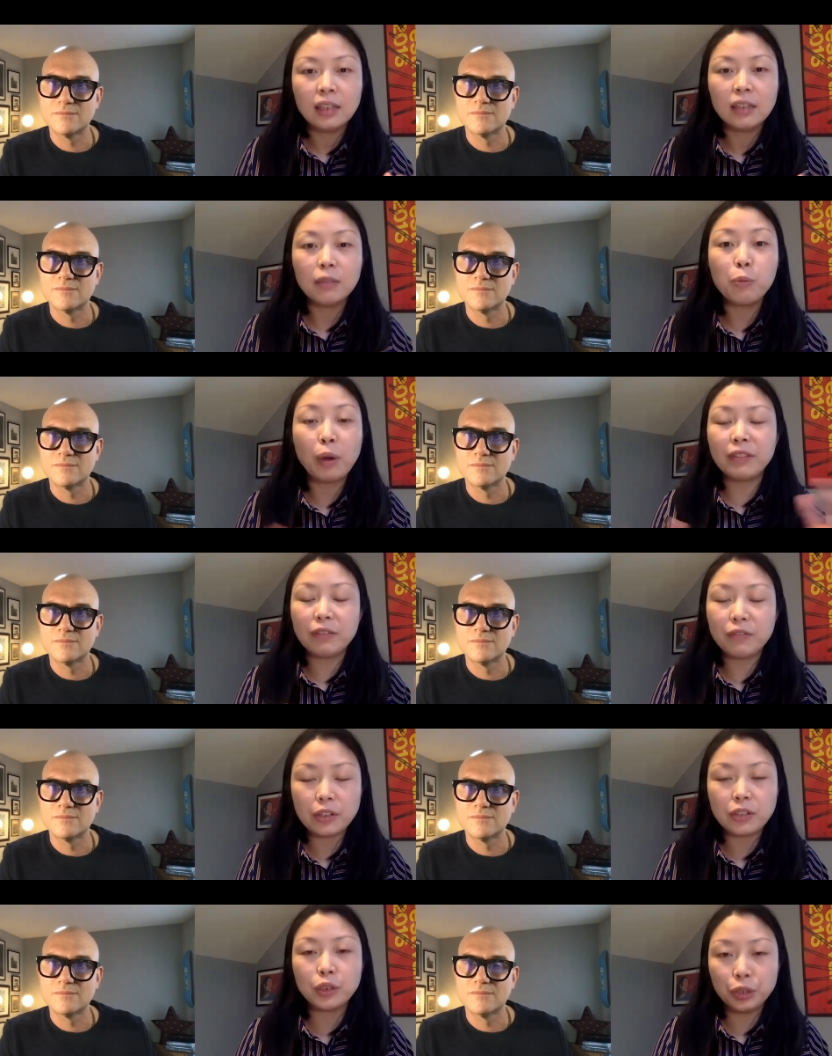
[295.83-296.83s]
Speaker 1: one of the
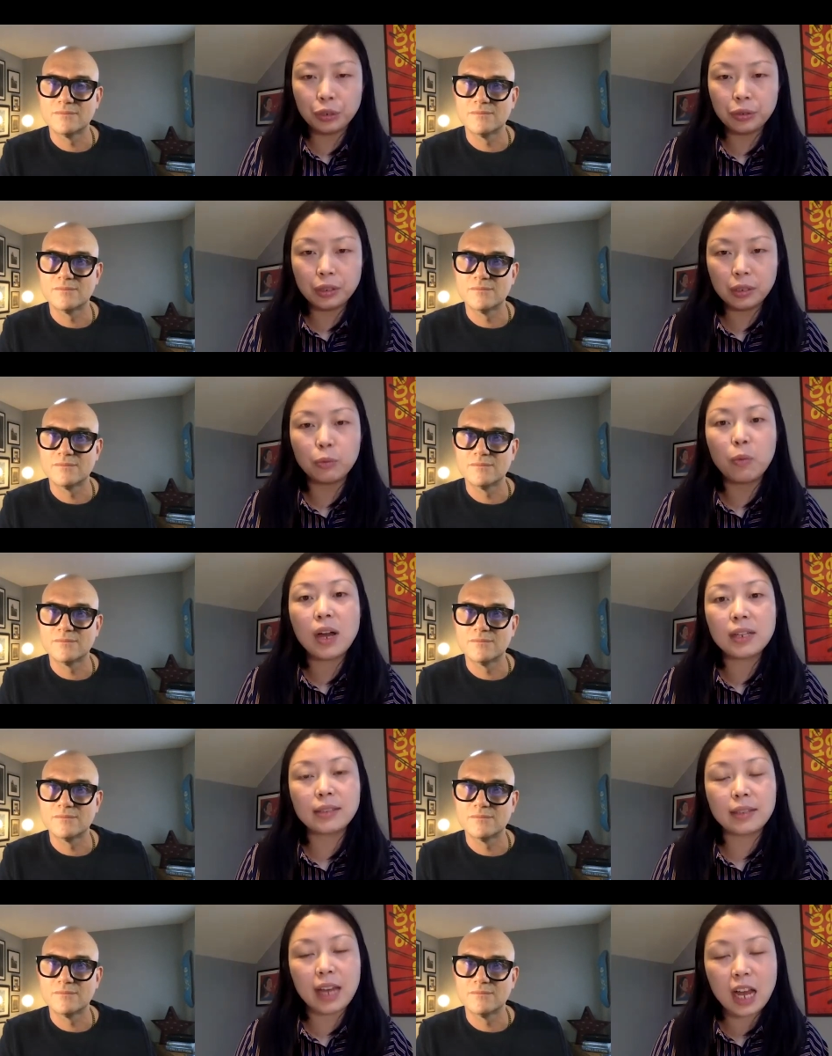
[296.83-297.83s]
first shoots
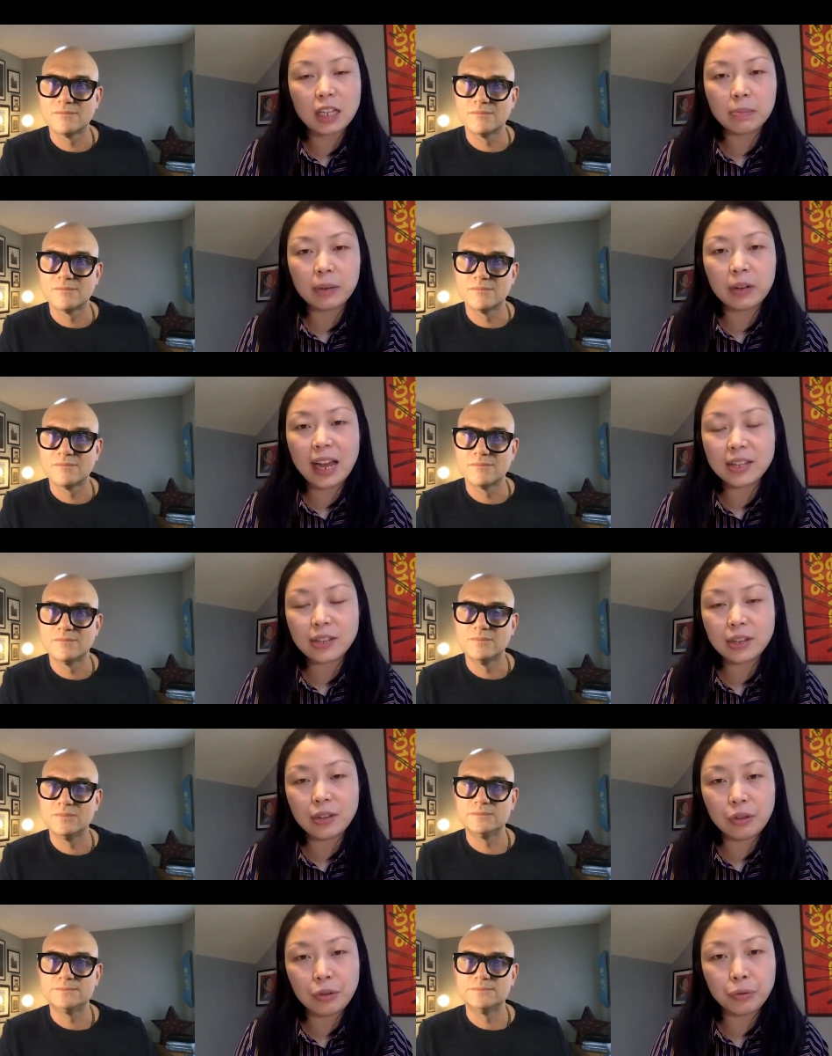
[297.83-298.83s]
was the hospital
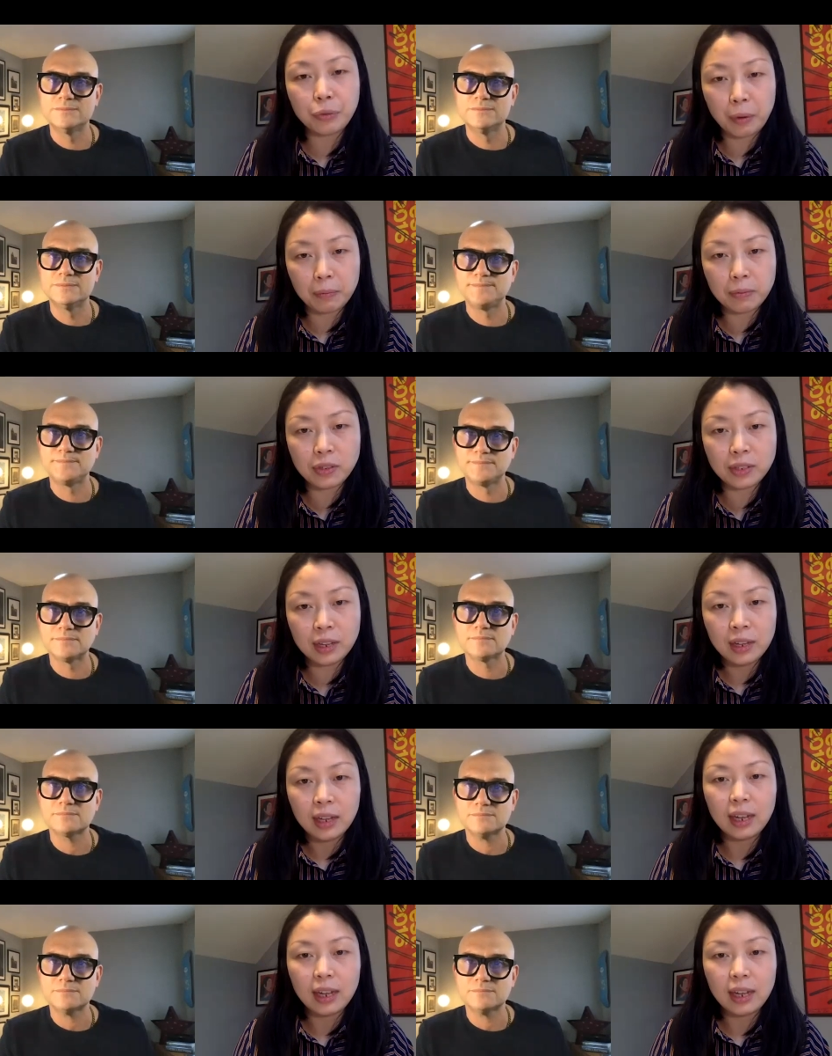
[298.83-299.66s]
ICU rooms.